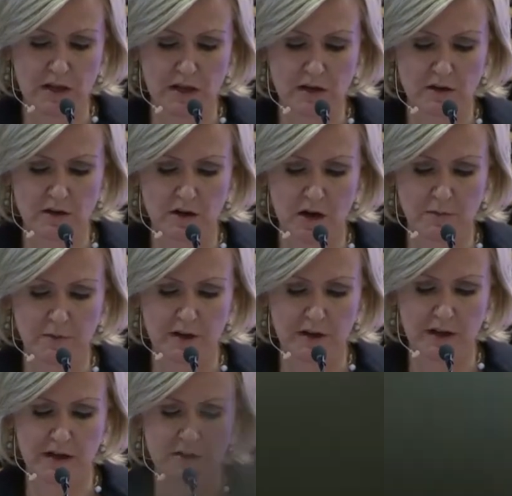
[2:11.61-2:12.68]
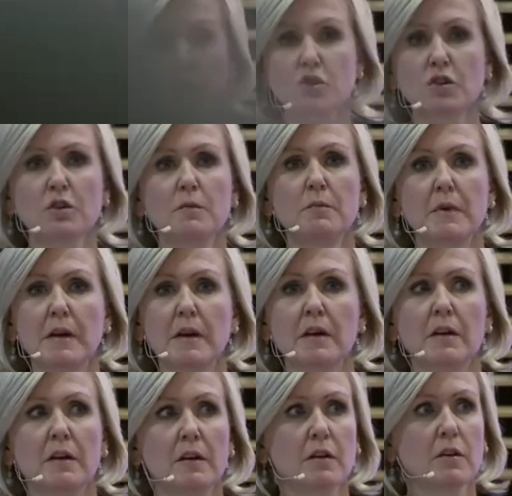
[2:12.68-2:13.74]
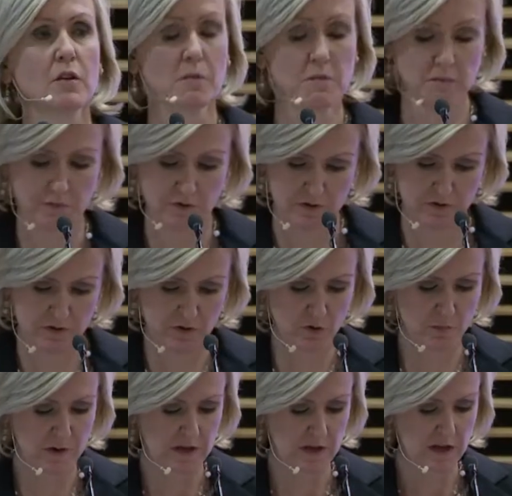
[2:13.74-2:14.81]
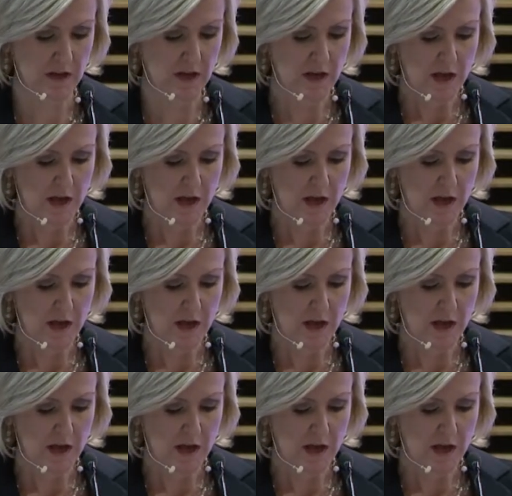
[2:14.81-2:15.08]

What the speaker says: Economic and Social Committee.